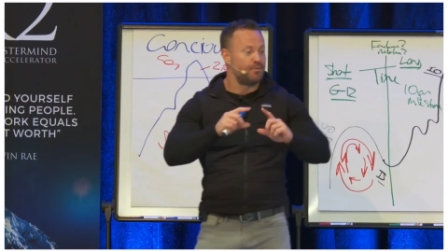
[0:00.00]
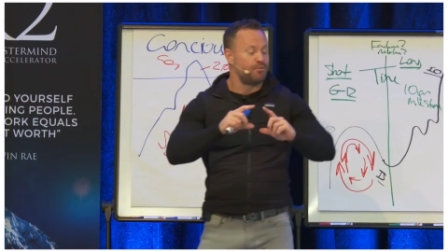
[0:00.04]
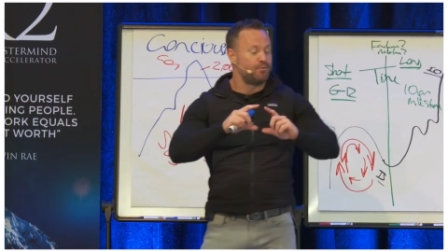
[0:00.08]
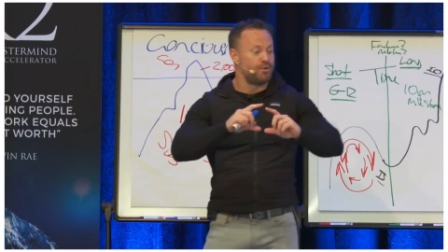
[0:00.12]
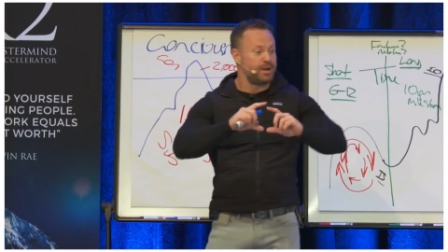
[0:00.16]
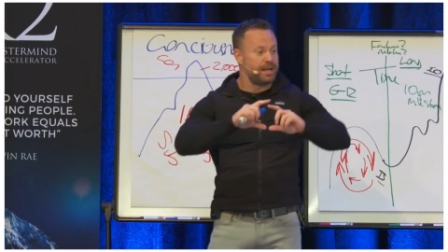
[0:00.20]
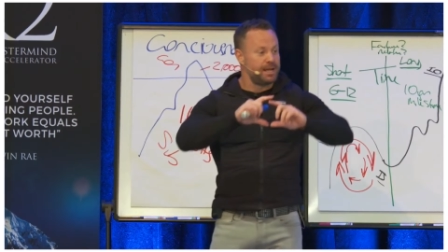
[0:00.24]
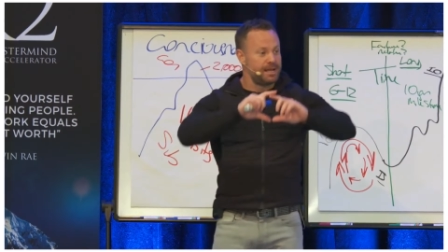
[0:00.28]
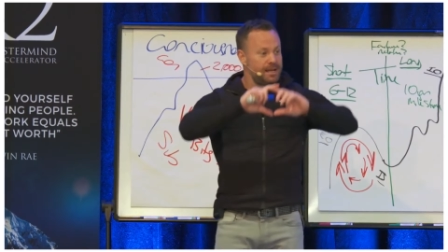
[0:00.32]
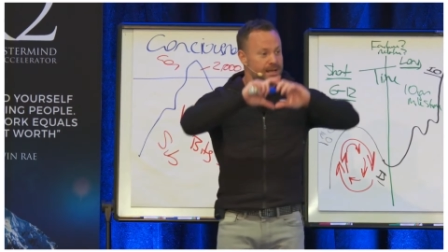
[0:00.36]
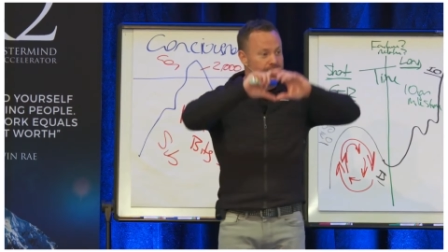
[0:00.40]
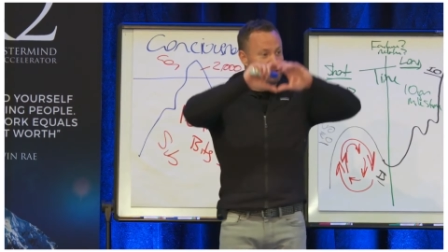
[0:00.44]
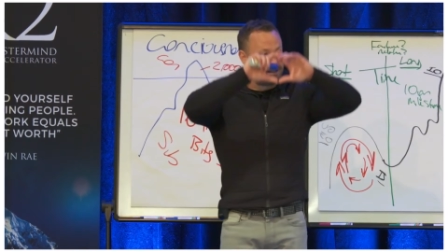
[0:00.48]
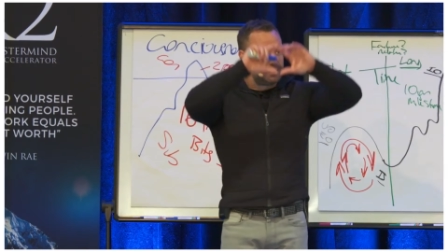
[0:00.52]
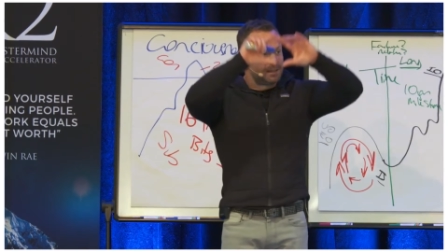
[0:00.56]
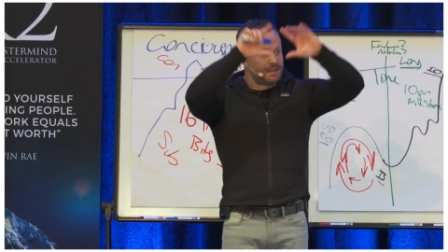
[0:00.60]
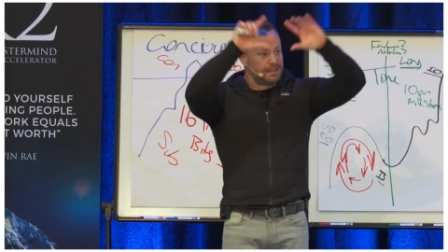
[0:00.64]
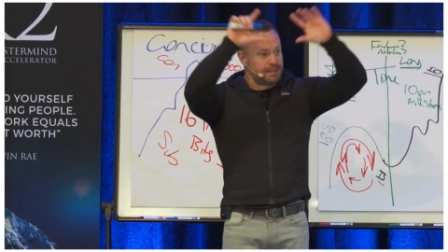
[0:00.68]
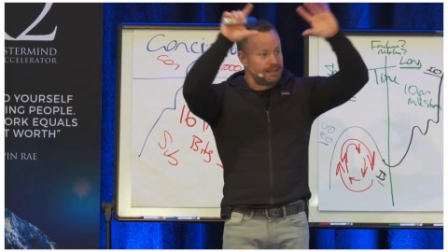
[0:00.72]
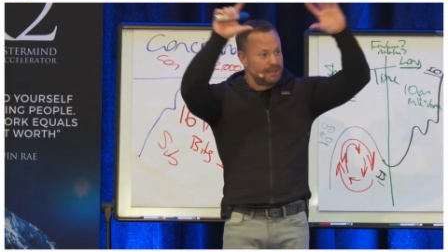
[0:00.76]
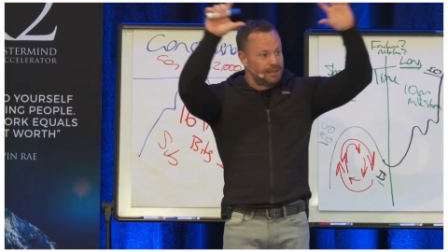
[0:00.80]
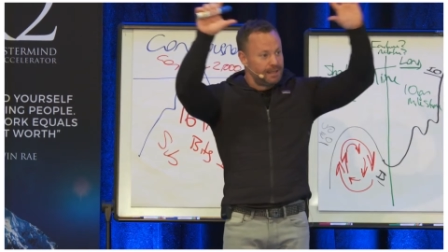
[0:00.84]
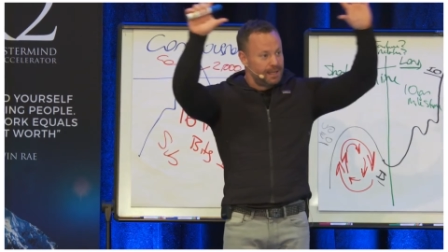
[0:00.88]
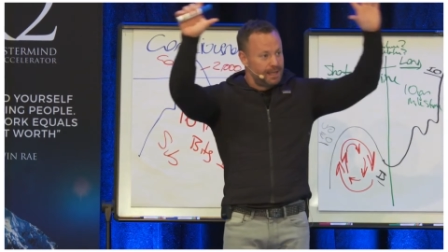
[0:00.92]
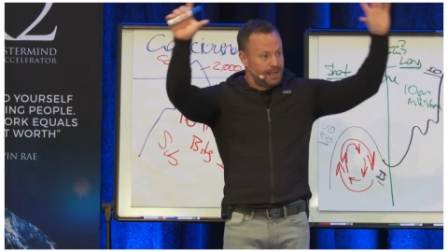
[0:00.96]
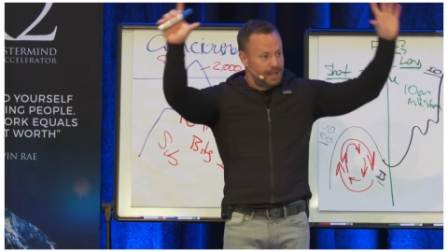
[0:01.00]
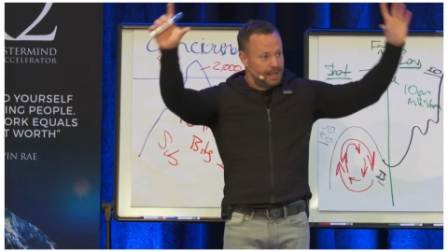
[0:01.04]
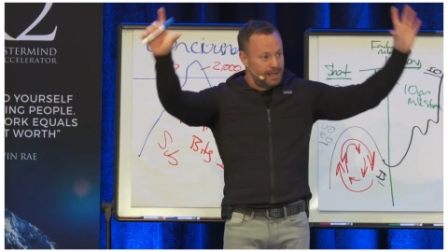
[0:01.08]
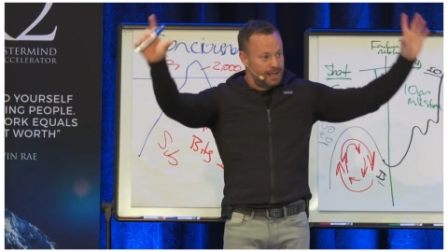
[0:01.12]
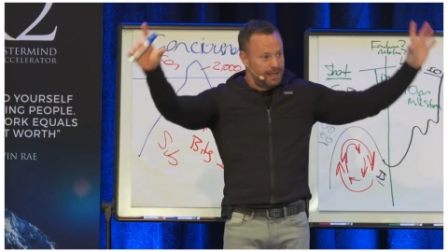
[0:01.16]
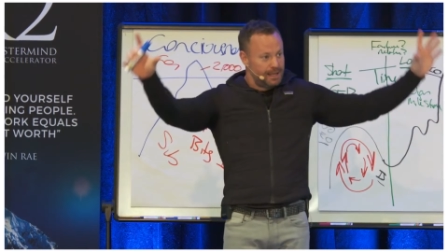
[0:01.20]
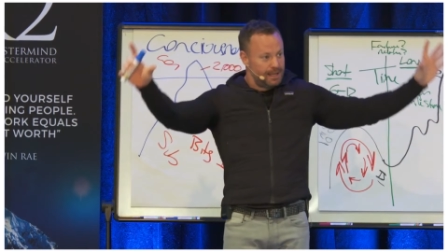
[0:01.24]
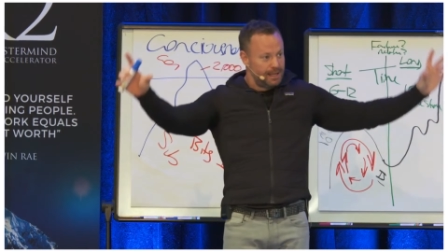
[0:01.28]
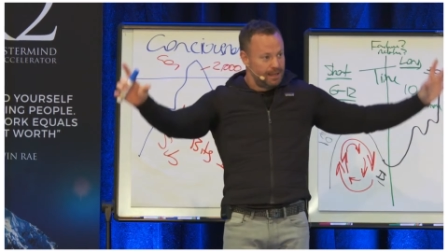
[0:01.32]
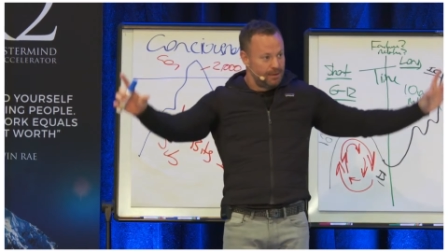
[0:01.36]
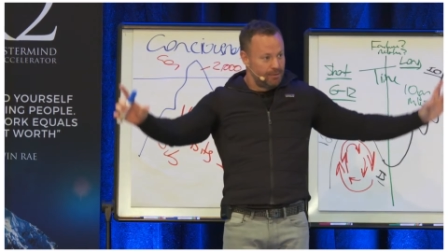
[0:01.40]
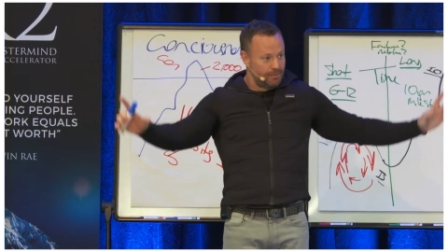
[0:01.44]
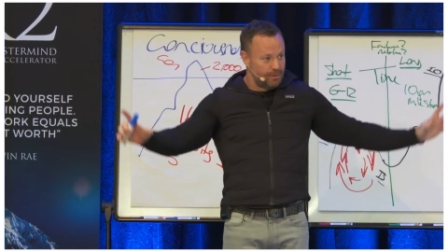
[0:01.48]
real
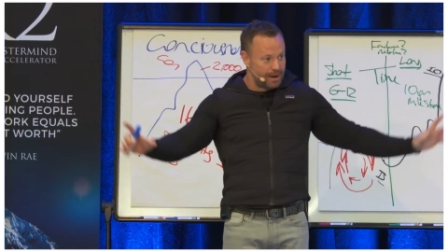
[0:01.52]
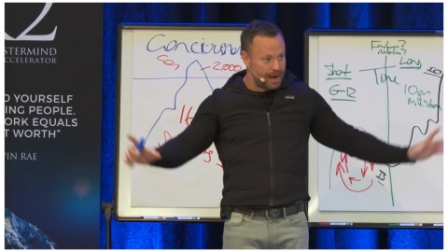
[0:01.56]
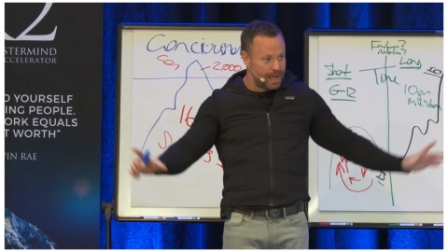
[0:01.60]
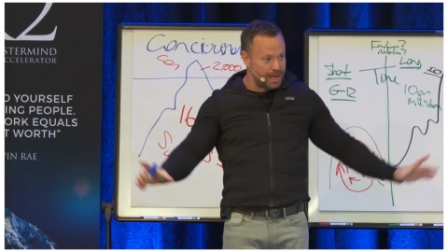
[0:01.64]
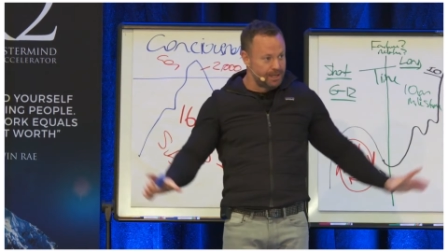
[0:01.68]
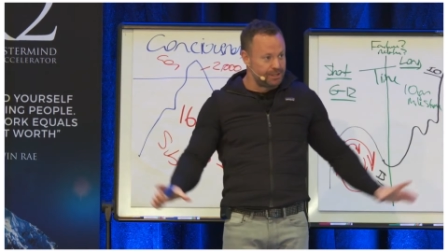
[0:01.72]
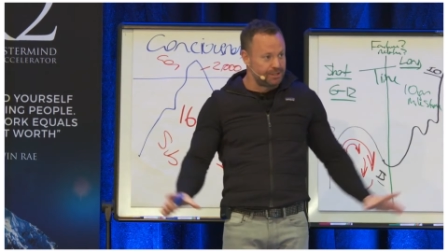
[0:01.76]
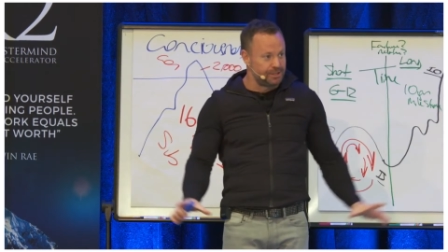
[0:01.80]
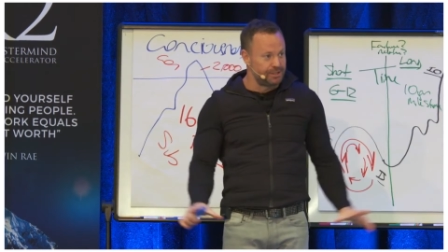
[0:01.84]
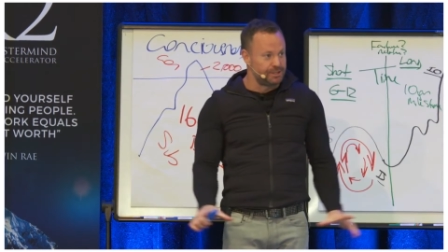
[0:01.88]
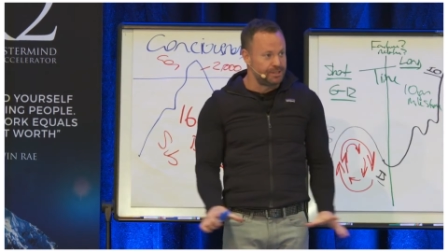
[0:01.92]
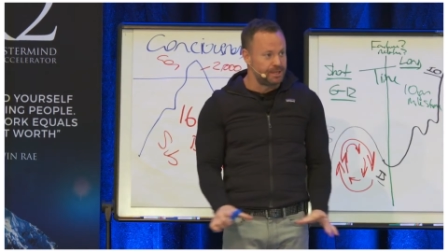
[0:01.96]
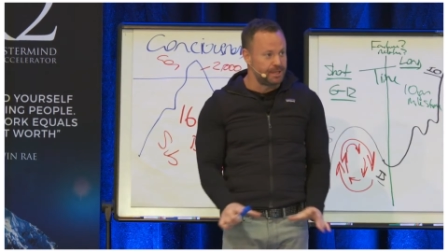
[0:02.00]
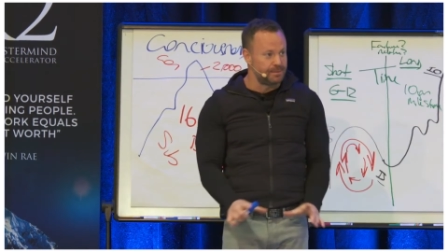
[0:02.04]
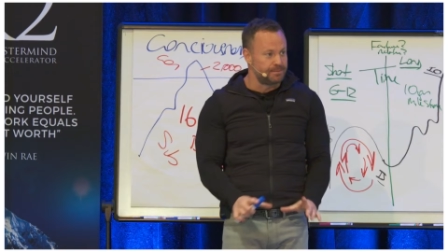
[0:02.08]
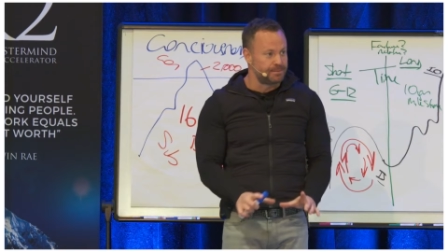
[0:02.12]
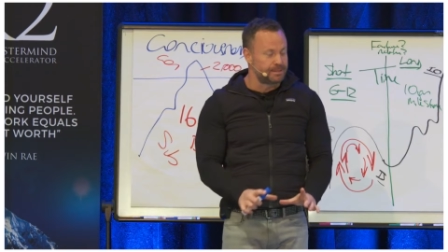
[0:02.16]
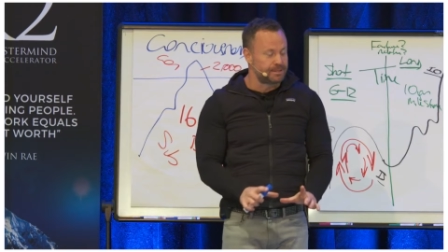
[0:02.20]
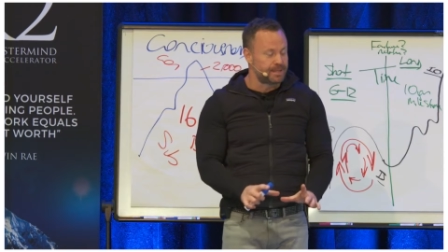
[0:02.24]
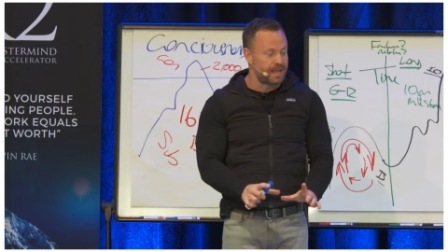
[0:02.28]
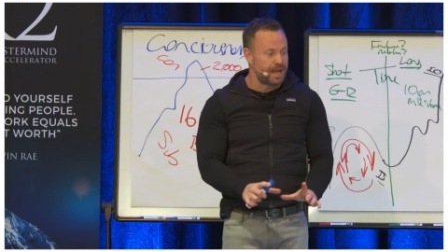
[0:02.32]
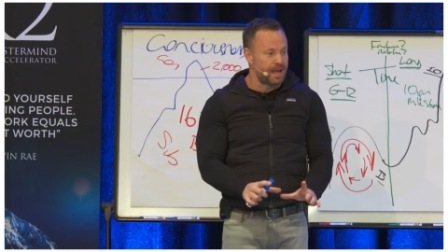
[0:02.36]
relationships